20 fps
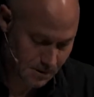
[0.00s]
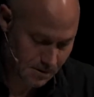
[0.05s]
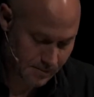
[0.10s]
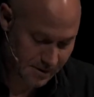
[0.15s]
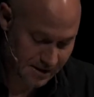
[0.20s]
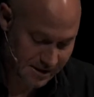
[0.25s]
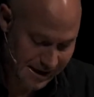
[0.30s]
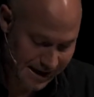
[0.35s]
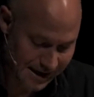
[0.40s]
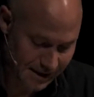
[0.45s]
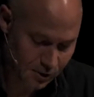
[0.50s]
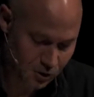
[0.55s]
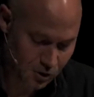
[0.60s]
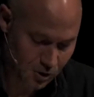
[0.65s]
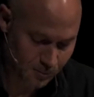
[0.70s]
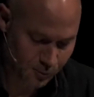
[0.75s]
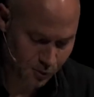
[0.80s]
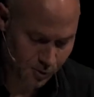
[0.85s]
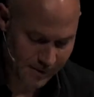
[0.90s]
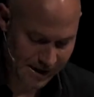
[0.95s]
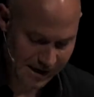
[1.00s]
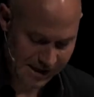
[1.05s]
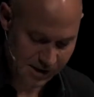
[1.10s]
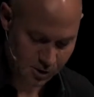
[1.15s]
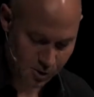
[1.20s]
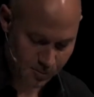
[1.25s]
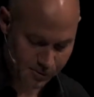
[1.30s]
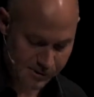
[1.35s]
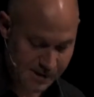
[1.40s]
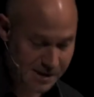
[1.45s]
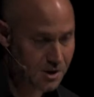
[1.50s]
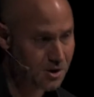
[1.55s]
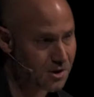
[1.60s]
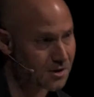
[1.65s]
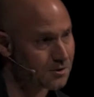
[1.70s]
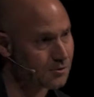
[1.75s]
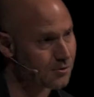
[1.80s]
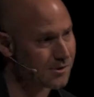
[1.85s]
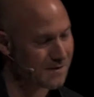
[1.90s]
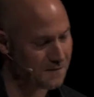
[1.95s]
But the uncompromising
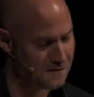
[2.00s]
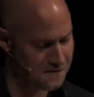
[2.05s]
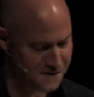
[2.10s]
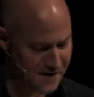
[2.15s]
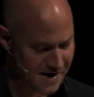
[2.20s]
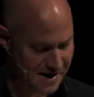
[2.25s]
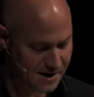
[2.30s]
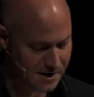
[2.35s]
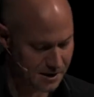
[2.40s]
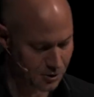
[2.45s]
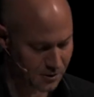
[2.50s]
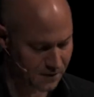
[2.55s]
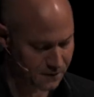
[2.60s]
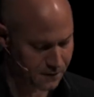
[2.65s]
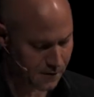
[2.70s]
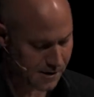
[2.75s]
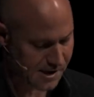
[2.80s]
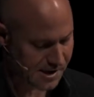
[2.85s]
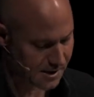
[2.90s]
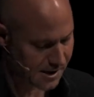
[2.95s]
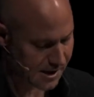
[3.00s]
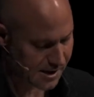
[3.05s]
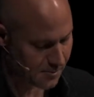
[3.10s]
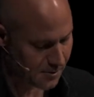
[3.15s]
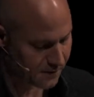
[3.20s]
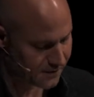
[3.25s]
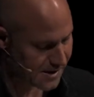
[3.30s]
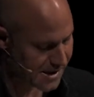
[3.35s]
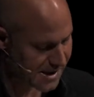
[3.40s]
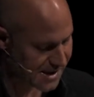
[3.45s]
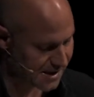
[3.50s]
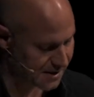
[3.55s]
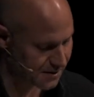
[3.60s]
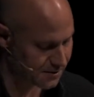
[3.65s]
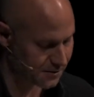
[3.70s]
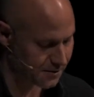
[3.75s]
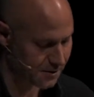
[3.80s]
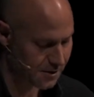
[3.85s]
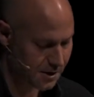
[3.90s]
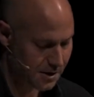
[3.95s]
opposition to the fake universalism of the
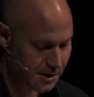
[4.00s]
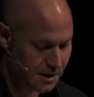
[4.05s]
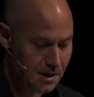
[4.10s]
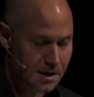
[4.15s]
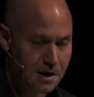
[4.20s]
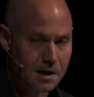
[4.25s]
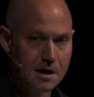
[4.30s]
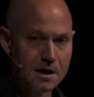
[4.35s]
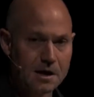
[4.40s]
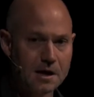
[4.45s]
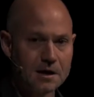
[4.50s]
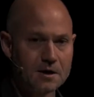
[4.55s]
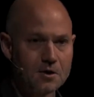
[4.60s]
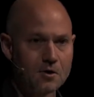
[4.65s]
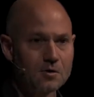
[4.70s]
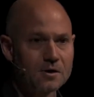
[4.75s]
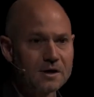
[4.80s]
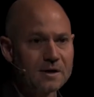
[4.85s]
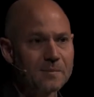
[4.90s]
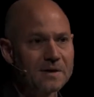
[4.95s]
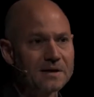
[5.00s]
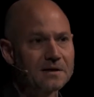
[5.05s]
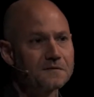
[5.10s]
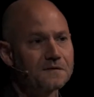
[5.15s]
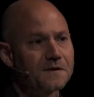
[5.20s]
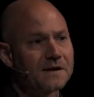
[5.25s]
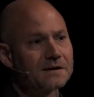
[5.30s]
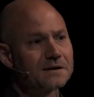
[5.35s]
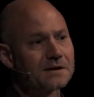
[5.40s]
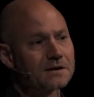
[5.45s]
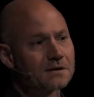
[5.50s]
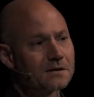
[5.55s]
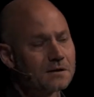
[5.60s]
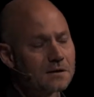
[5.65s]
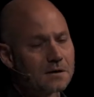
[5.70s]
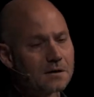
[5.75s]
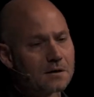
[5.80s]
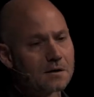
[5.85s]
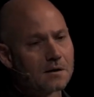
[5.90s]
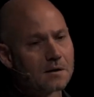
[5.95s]
center can only be defended
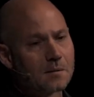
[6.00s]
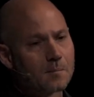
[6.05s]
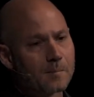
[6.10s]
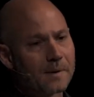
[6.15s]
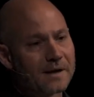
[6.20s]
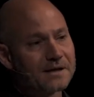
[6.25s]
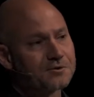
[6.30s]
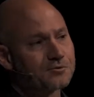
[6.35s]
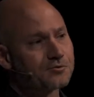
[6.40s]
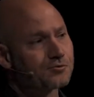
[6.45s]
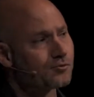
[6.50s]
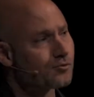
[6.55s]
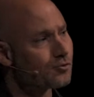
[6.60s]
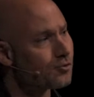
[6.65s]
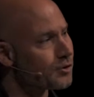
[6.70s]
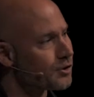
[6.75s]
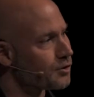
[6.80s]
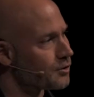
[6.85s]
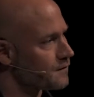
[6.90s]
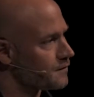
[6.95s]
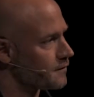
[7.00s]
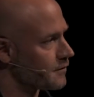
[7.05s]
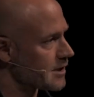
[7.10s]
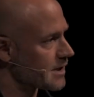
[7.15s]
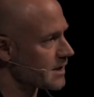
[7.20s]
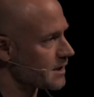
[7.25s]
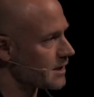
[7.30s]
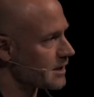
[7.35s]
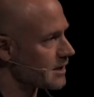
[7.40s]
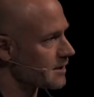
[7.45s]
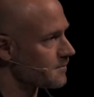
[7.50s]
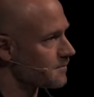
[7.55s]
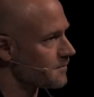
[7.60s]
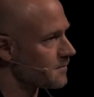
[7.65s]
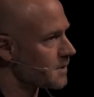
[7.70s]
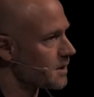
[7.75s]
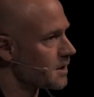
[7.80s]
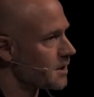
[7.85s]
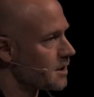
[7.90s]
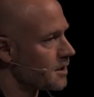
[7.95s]
by true universalism,
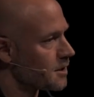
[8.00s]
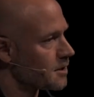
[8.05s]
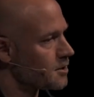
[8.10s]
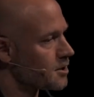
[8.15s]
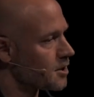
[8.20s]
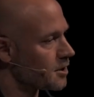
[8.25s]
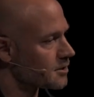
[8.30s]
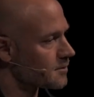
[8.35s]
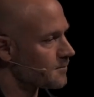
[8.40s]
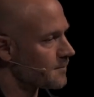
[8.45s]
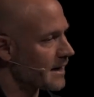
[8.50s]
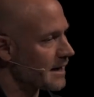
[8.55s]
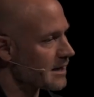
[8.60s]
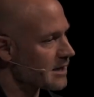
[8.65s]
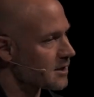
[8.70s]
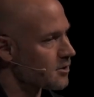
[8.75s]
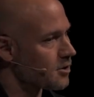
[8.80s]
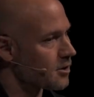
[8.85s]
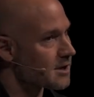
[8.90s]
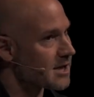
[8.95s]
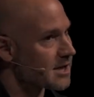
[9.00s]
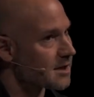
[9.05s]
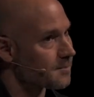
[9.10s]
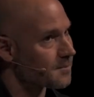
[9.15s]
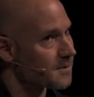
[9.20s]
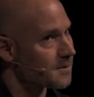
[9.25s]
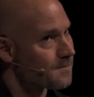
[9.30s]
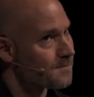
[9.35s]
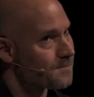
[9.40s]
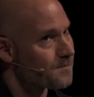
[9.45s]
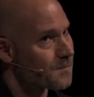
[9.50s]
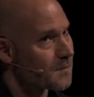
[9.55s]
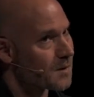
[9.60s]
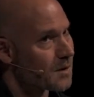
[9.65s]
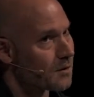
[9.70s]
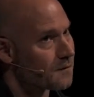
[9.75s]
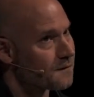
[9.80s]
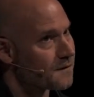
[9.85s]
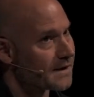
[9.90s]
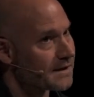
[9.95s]
not by the concept
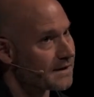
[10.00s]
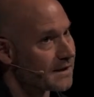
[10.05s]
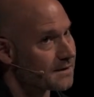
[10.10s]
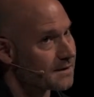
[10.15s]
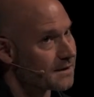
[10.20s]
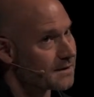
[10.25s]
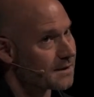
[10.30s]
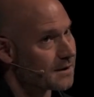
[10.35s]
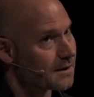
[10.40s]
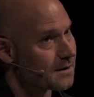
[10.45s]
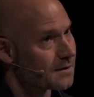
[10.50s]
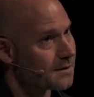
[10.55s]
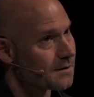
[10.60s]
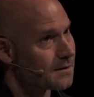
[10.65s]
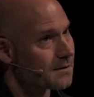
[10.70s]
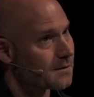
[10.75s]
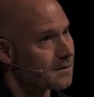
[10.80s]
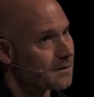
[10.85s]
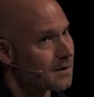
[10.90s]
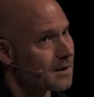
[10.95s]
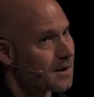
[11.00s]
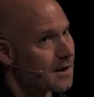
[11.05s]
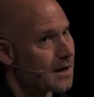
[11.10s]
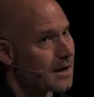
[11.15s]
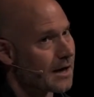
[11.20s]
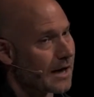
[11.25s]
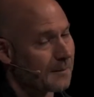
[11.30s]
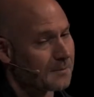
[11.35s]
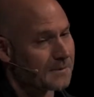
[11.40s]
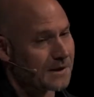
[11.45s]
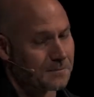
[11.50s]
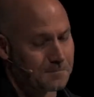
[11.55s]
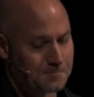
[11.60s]
of identity. I'm done.